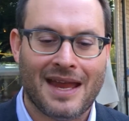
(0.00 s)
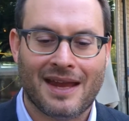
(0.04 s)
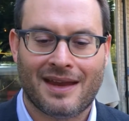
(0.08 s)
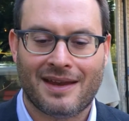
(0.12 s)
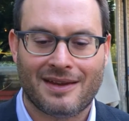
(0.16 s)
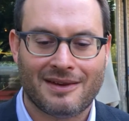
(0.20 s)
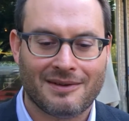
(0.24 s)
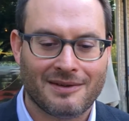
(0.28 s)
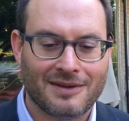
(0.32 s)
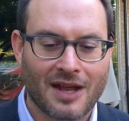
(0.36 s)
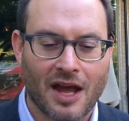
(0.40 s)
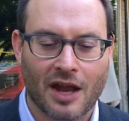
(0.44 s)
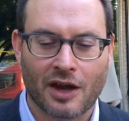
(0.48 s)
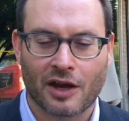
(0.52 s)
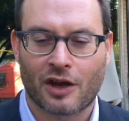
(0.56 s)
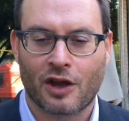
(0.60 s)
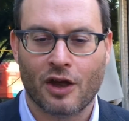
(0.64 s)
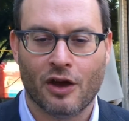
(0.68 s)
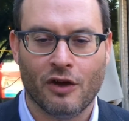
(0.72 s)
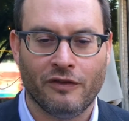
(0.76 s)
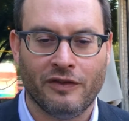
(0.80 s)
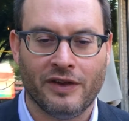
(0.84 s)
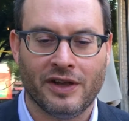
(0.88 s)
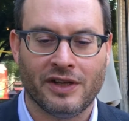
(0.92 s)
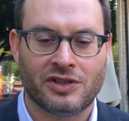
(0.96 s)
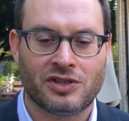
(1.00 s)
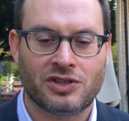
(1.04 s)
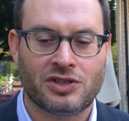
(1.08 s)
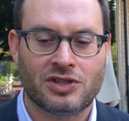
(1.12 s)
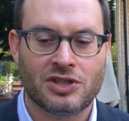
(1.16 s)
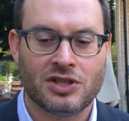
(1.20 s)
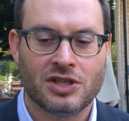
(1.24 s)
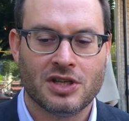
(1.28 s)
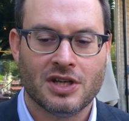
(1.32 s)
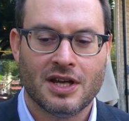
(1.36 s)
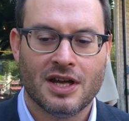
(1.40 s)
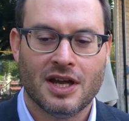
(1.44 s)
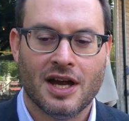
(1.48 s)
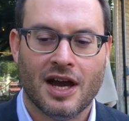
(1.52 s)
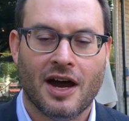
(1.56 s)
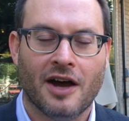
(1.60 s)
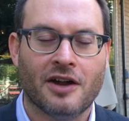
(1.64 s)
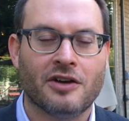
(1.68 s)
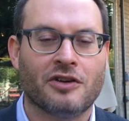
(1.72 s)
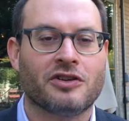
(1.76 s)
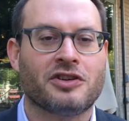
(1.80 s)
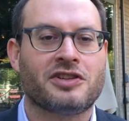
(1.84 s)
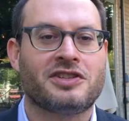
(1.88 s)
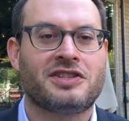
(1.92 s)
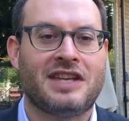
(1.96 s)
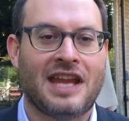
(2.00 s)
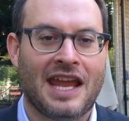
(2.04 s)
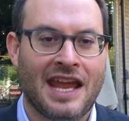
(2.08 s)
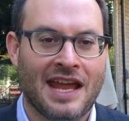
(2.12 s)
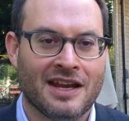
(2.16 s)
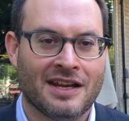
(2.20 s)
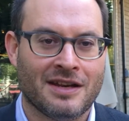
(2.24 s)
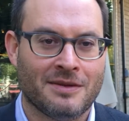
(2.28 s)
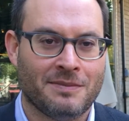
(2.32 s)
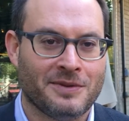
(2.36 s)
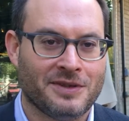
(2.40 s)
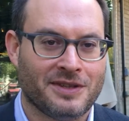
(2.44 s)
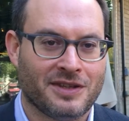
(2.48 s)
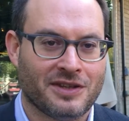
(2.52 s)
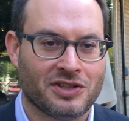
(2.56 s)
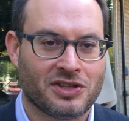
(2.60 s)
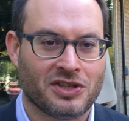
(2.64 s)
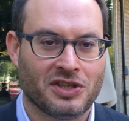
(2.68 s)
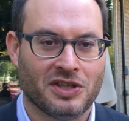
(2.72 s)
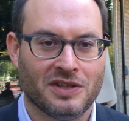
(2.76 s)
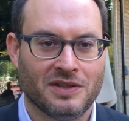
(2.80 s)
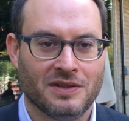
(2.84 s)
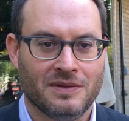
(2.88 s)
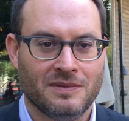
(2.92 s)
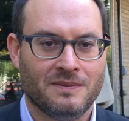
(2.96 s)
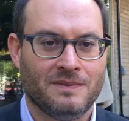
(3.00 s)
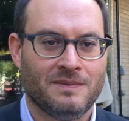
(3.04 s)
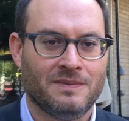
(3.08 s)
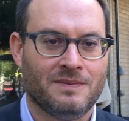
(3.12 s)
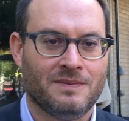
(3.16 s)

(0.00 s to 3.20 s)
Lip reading: make Yanukovych understand a position.